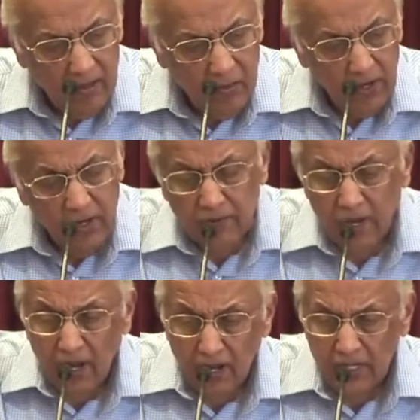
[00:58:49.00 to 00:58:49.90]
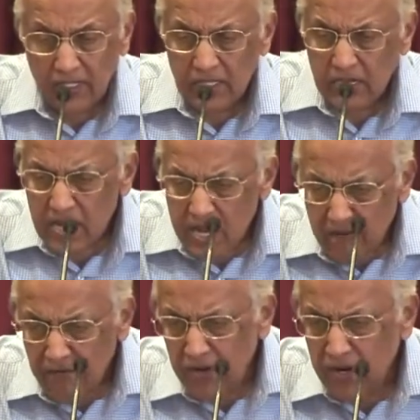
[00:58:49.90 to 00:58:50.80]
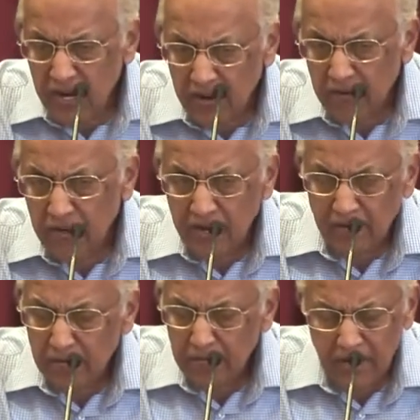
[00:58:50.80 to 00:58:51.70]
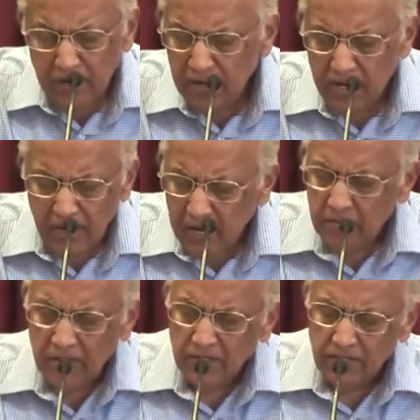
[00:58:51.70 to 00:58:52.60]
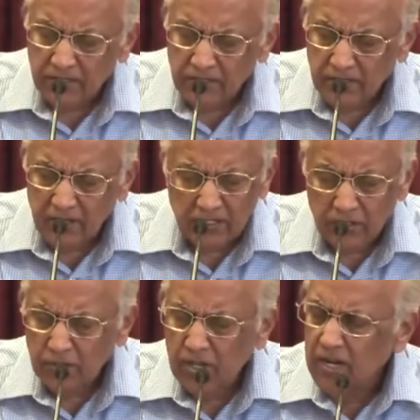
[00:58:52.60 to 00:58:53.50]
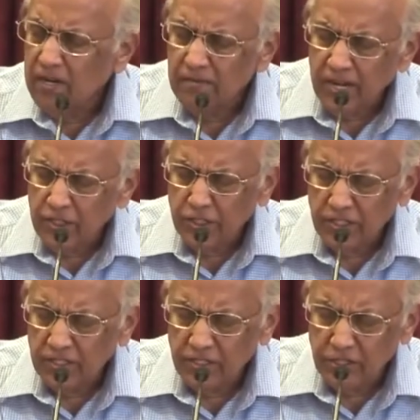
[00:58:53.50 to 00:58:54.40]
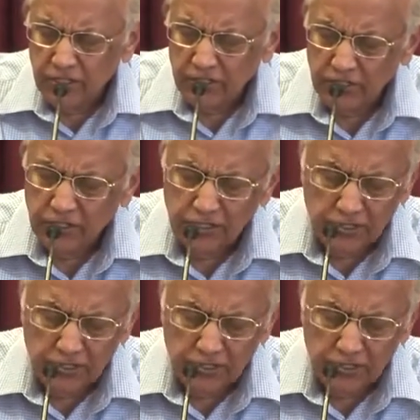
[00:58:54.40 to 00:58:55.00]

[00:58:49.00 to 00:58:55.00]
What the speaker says: The Word of God is never, never, never meant to condemn us. There is no condemnation in the church.